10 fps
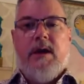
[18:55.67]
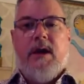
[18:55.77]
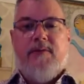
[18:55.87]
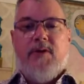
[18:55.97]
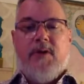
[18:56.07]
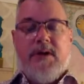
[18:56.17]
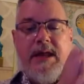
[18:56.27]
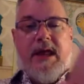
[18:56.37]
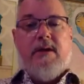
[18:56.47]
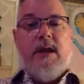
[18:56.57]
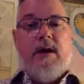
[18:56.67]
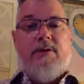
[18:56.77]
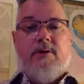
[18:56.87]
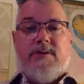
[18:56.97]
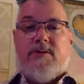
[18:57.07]
If you can nail
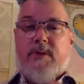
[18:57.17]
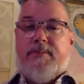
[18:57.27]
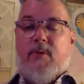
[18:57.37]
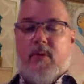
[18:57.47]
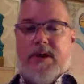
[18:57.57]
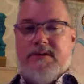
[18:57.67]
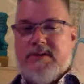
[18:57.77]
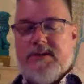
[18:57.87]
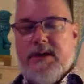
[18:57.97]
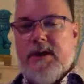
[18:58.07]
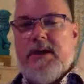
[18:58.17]
those three points,